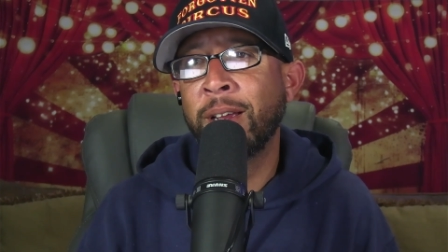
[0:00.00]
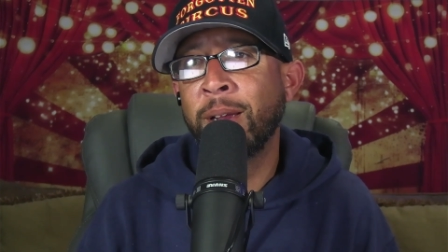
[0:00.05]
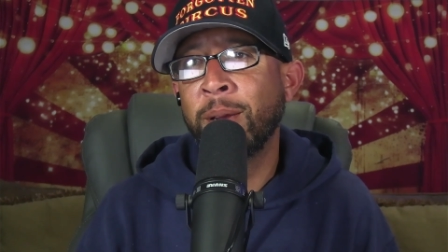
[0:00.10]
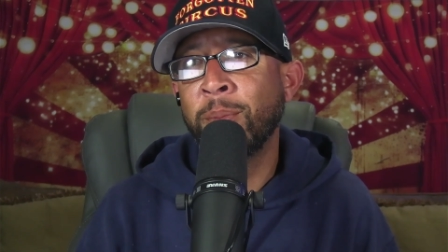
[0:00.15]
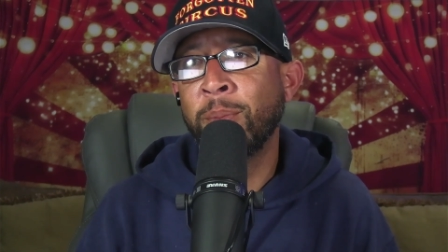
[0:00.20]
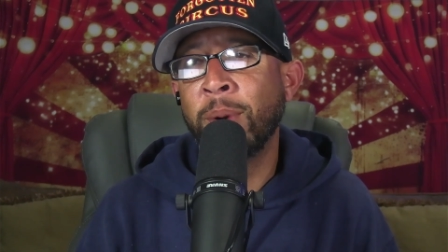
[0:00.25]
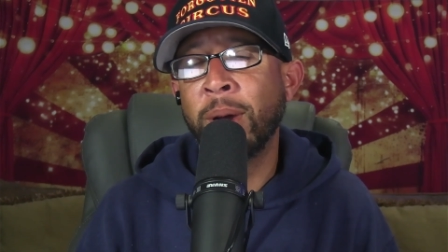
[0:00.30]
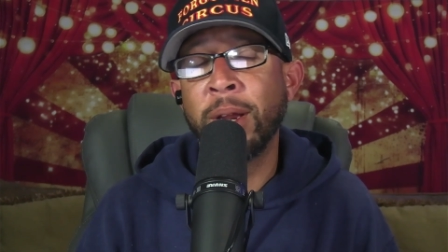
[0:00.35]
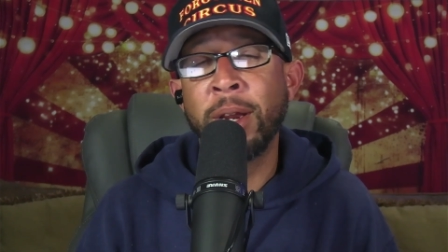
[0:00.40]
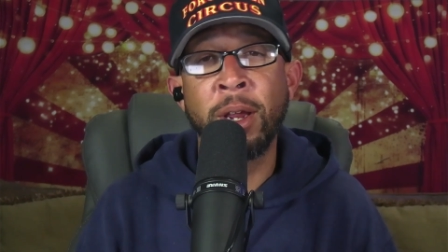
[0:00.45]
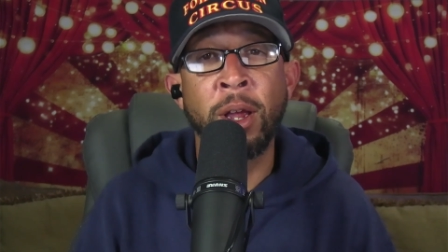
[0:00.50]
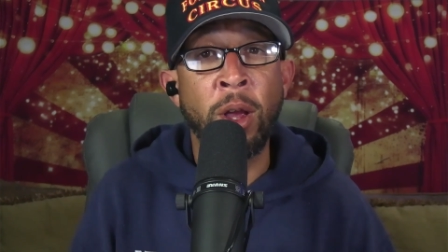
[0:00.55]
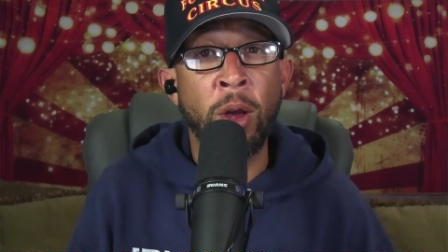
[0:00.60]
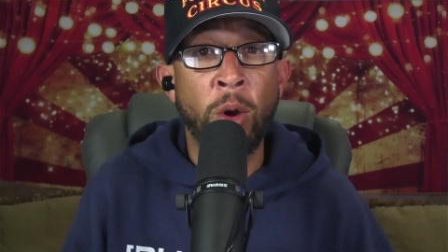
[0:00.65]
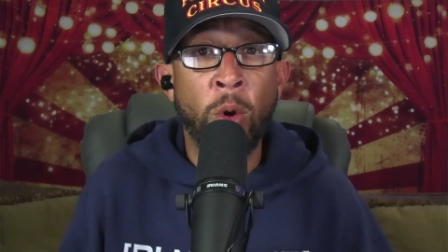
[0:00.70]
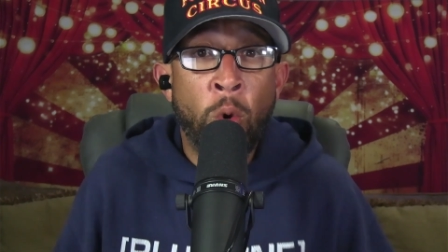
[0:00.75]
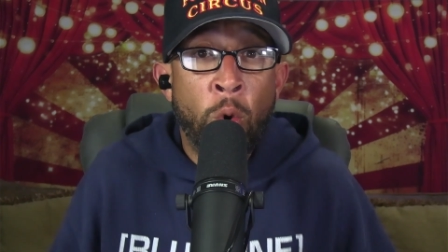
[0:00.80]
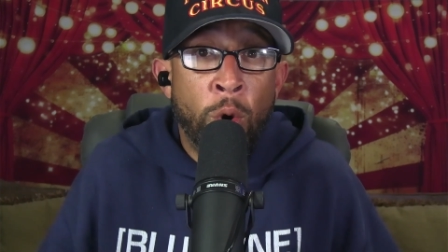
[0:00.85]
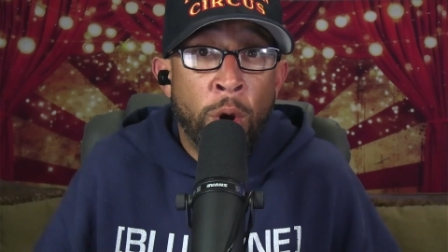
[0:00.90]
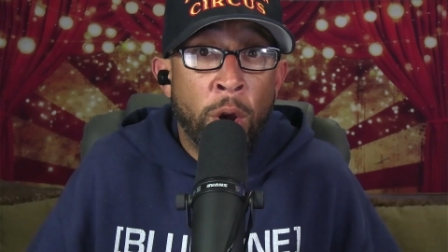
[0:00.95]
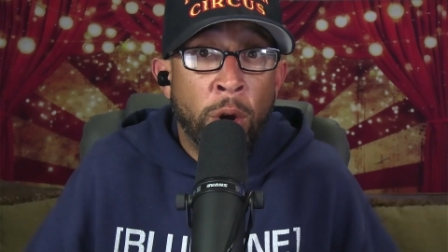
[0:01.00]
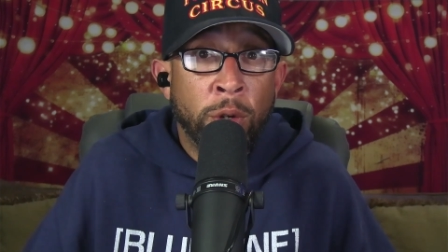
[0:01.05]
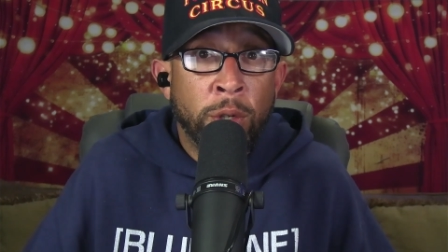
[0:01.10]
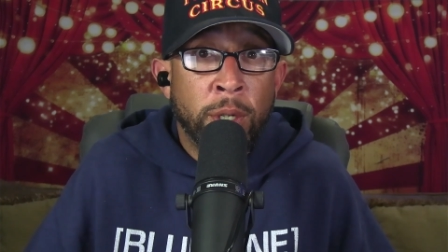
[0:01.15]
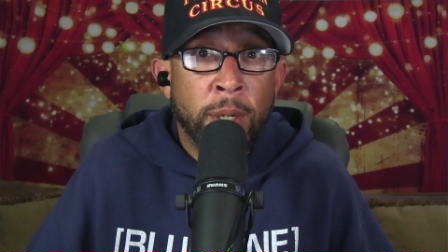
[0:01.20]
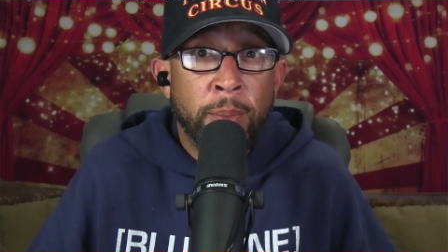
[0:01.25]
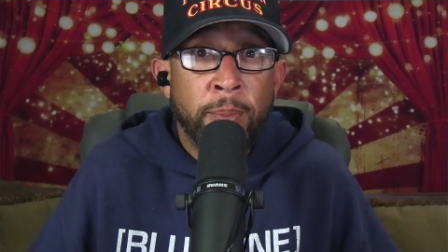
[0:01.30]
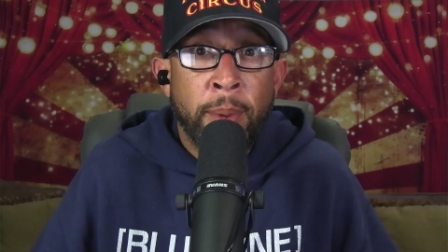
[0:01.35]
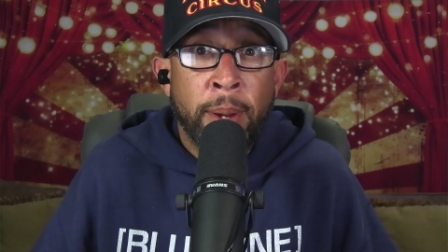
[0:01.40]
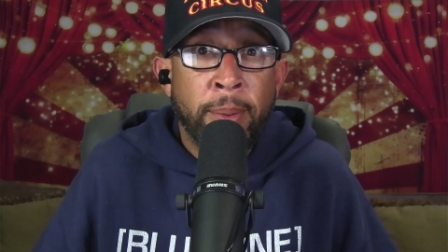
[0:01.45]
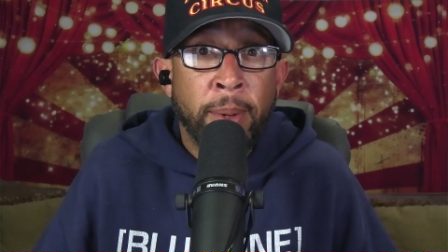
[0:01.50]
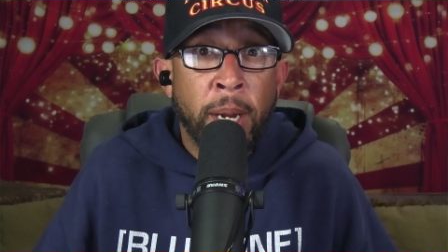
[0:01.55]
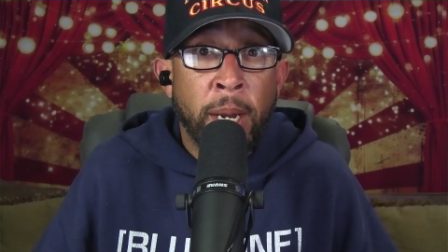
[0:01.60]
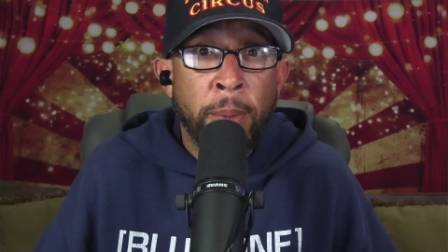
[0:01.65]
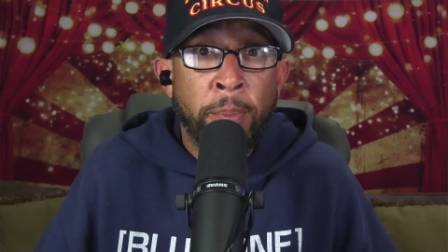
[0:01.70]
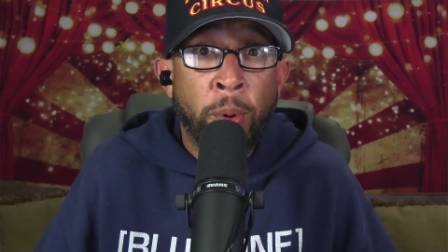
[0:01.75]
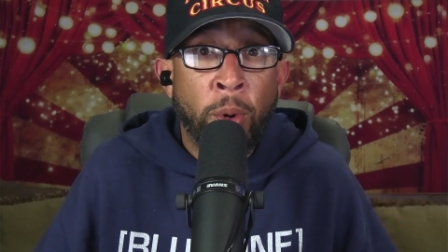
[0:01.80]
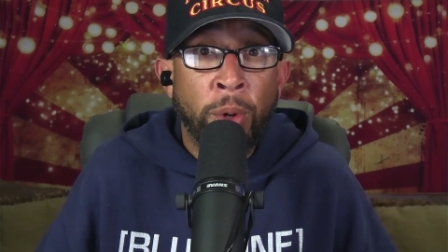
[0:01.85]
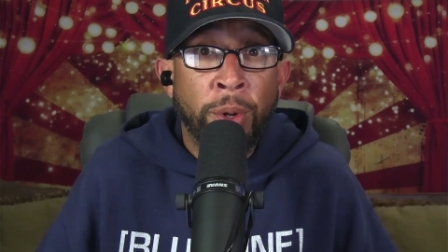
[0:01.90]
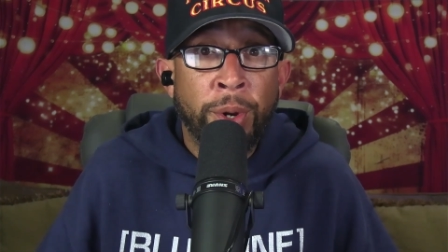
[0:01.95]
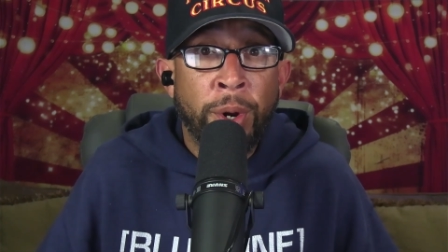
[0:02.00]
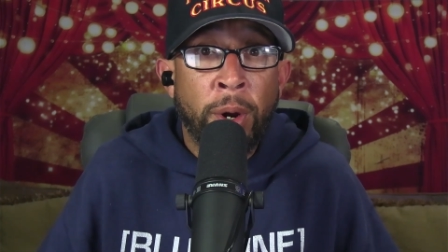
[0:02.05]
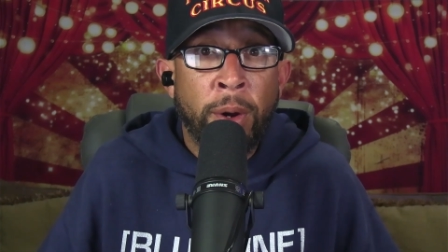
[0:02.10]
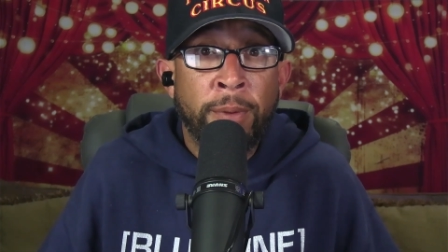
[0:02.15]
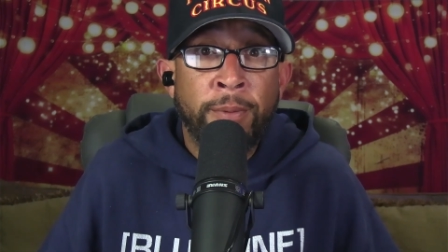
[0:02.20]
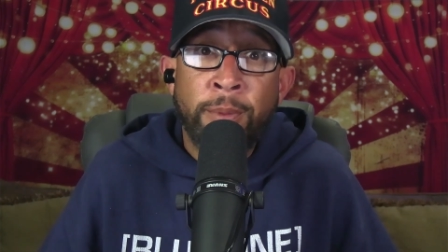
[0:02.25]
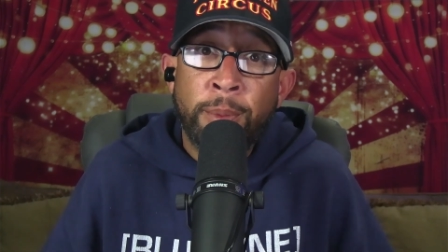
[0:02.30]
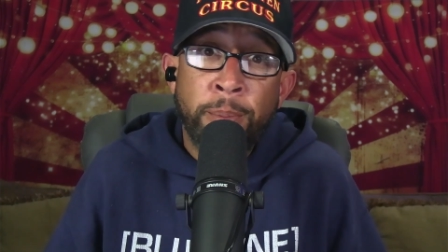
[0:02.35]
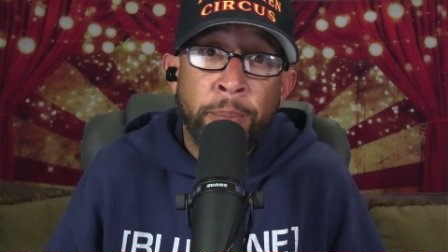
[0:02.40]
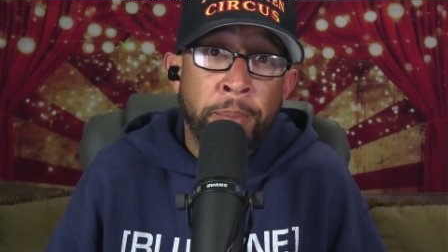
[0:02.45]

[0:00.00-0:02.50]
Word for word: But uh, who knows? Maybe they pull it off.